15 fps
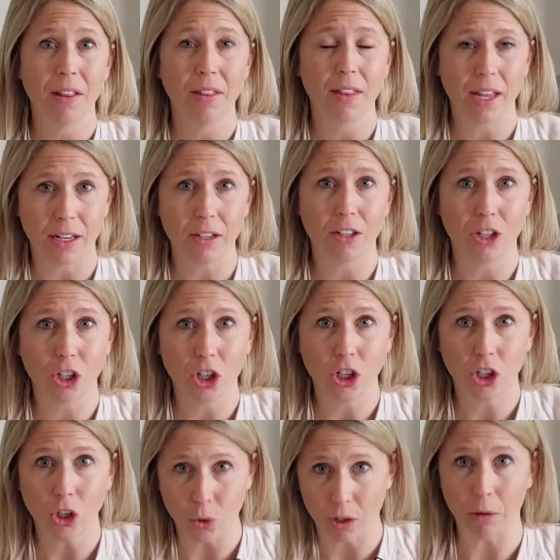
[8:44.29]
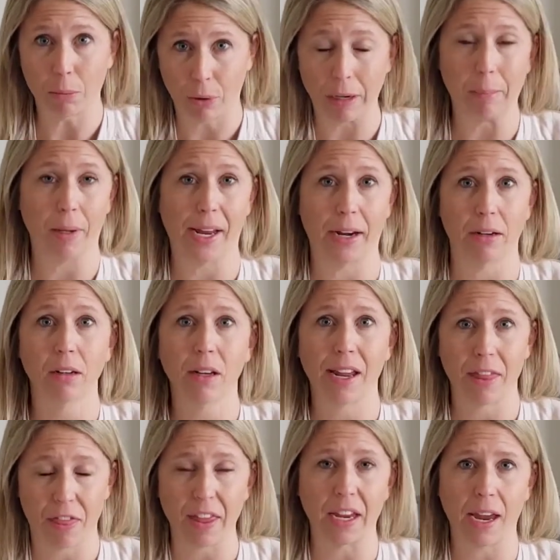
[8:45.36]
that you can pre-plan
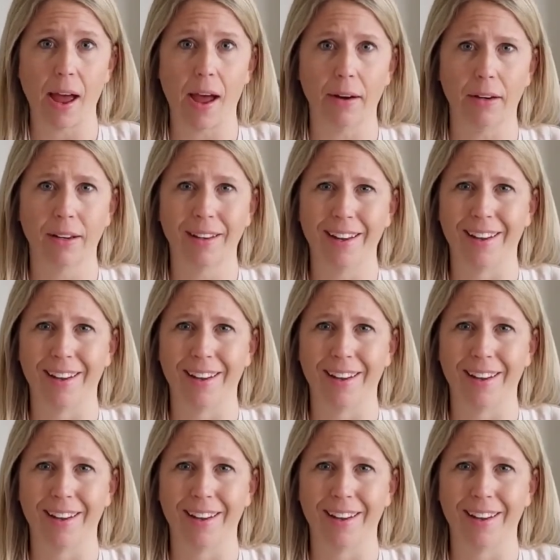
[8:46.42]
and think ahead.